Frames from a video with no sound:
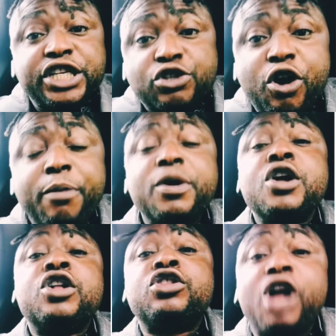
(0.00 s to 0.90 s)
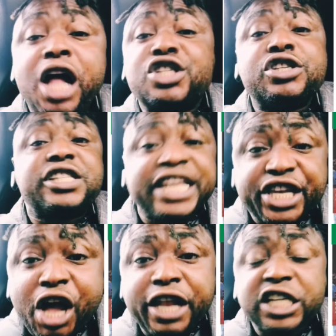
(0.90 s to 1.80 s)
come, don't
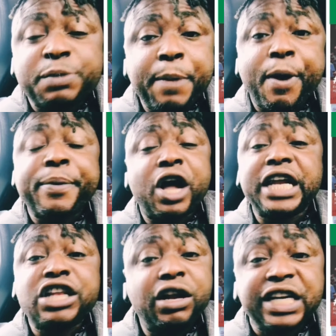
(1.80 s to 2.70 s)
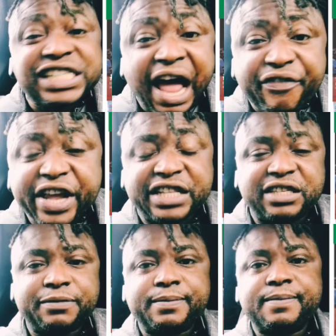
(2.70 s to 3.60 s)
secure these people because they don't deserve it.
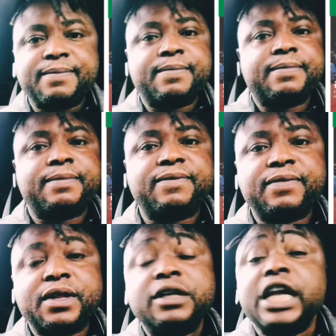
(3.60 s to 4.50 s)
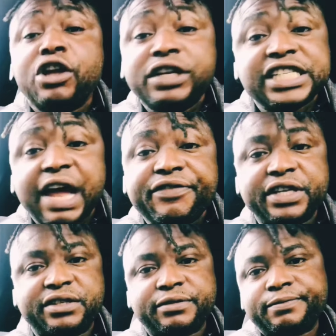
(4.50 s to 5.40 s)
They don't deserve
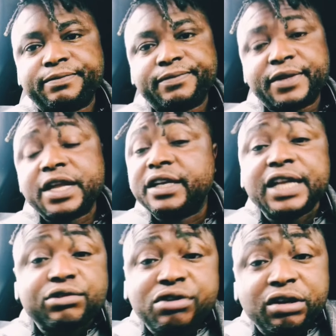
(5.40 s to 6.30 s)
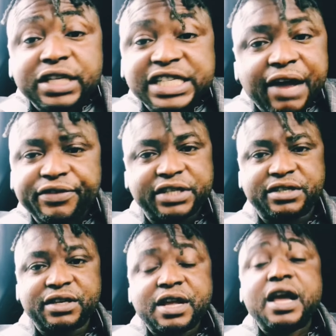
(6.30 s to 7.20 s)
it. They do not deserve it.
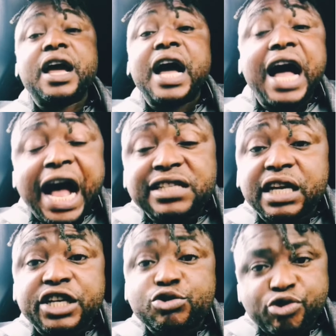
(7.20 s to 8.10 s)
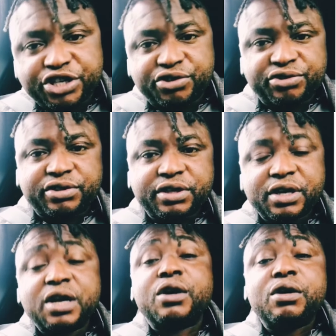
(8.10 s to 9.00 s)
Ask them these questions.
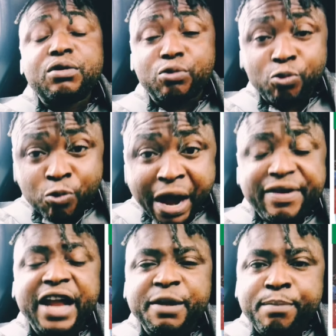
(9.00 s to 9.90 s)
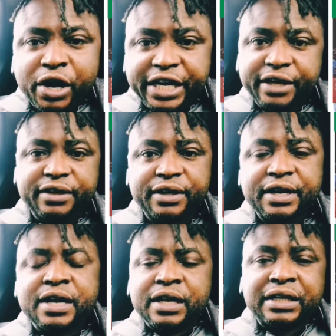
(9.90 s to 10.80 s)
Where are the money
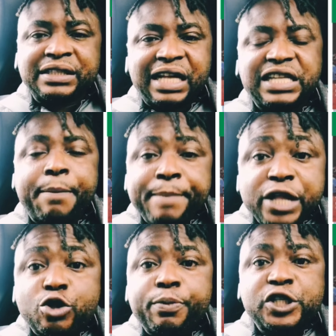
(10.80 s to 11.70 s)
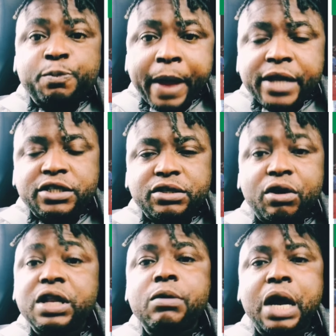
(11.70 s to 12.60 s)
that are meant to be spent
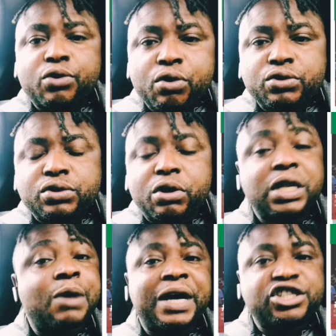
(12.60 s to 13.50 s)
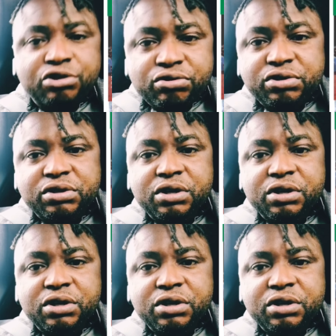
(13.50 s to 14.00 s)
on our roads, on our schools,